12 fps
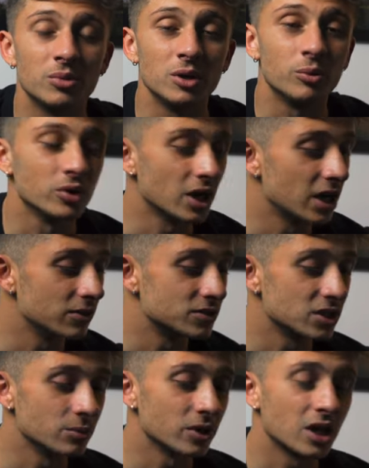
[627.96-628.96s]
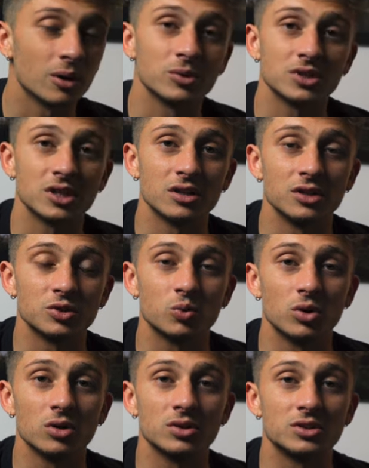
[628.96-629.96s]
people that have cinema cameras in
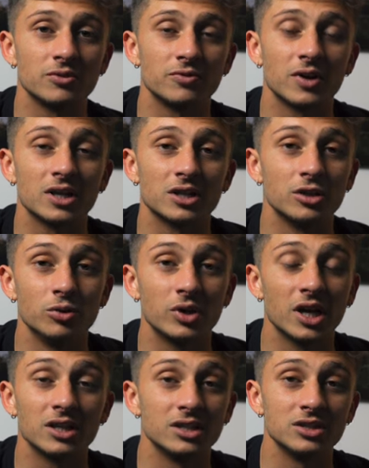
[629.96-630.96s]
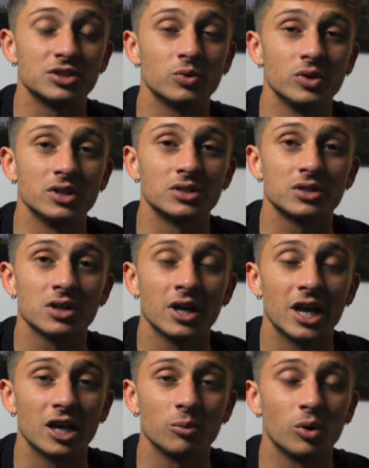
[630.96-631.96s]
this world, is the fact that you can de-squeeze
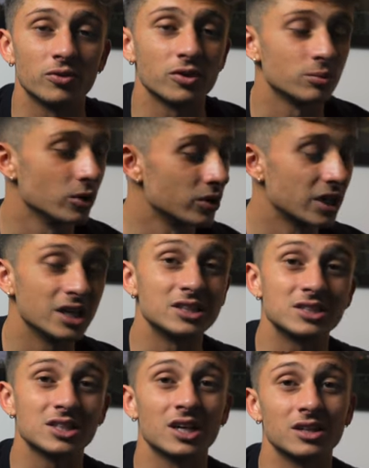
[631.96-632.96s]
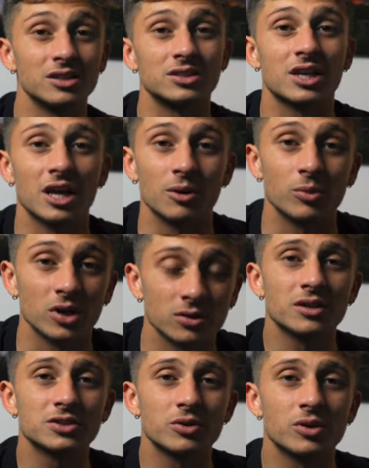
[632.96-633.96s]
anamorphic mode inside this camera.
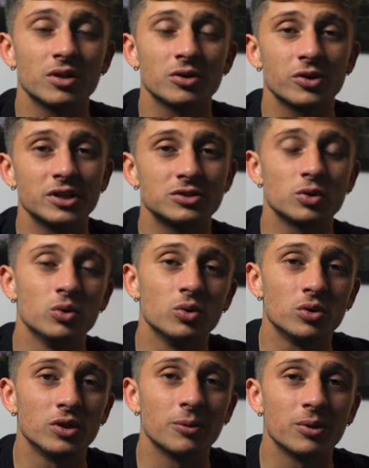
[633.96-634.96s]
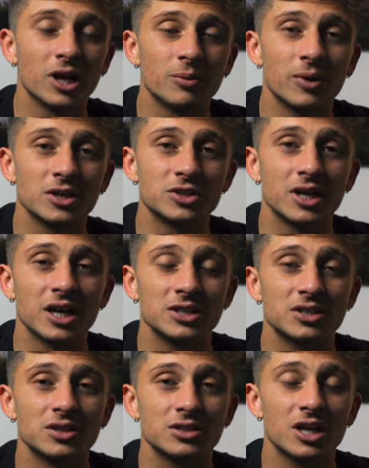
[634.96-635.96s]
So another great tool that Blackmagic
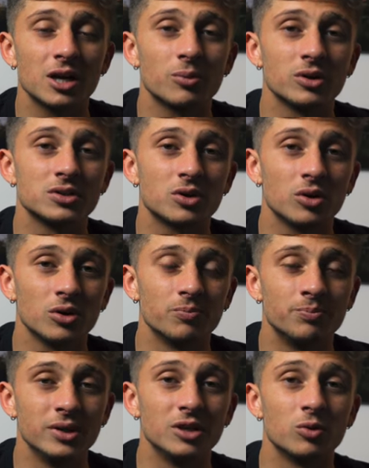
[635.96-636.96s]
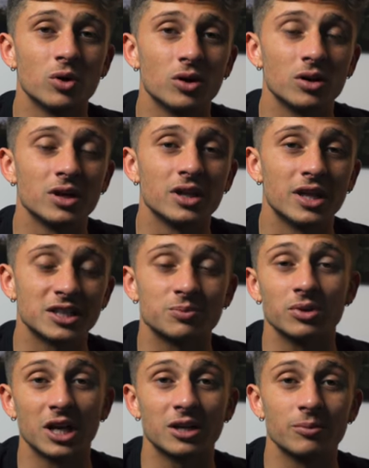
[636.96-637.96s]
has in this camera is called B-RAW, and that's
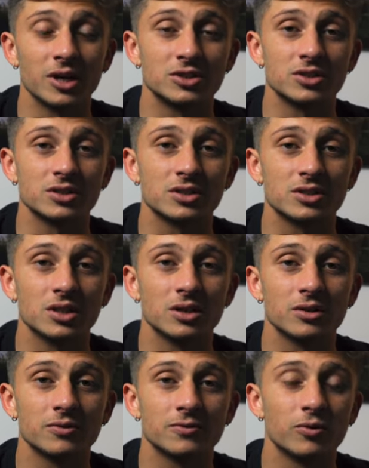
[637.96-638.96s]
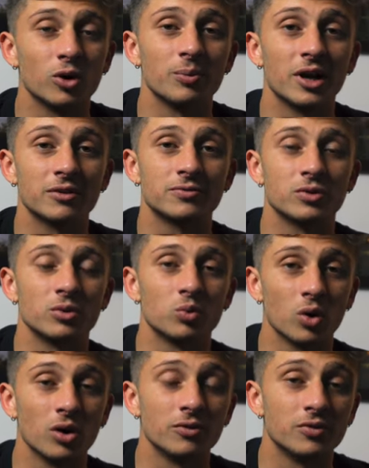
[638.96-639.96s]
Blackmagic's format for
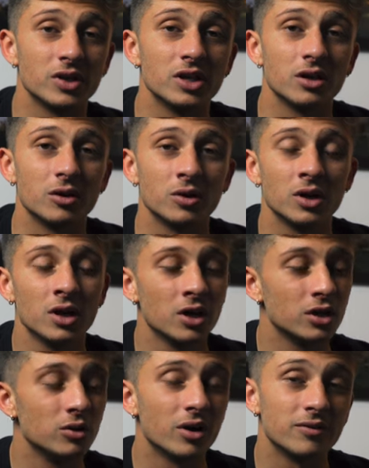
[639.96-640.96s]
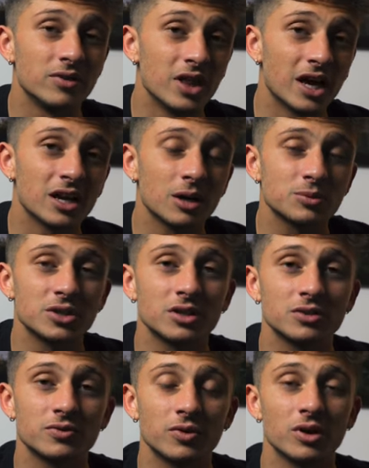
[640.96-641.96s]
raw video. You have that option
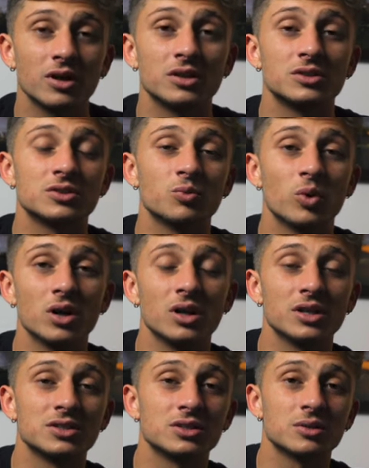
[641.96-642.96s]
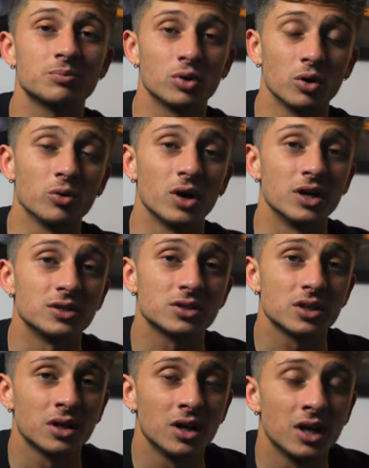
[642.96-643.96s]
as well as
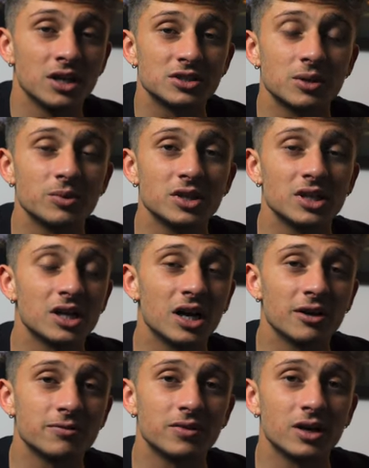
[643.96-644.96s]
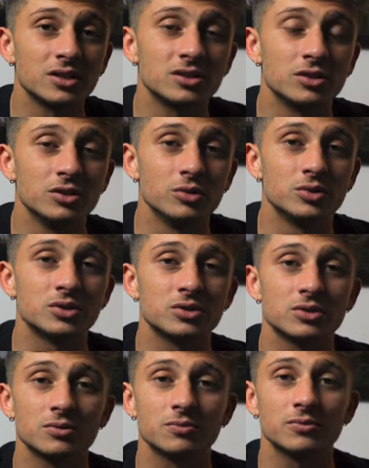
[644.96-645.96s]
ProRes. Something that I find to
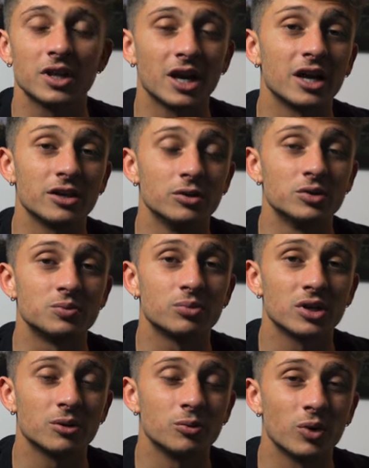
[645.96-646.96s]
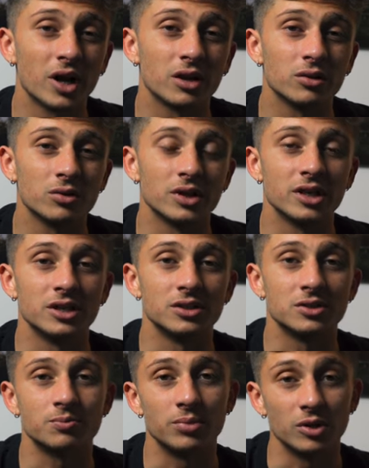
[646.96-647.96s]
use, that I use pretty regularly,
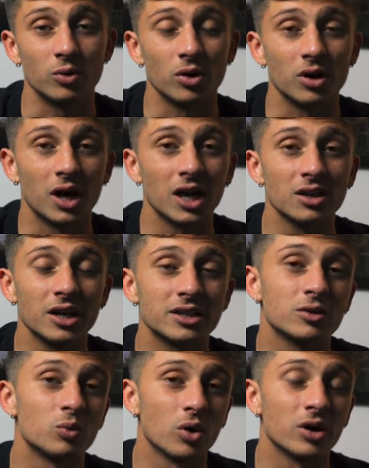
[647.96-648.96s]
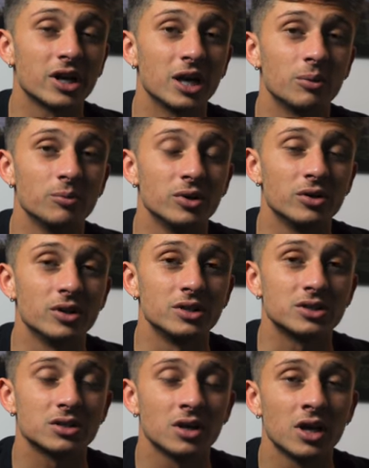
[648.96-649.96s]
is B-RAW. I like the raw
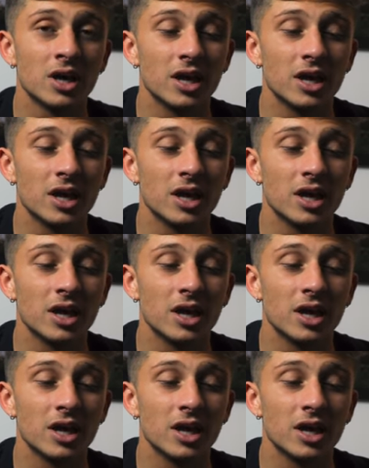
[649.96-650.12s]
capabilities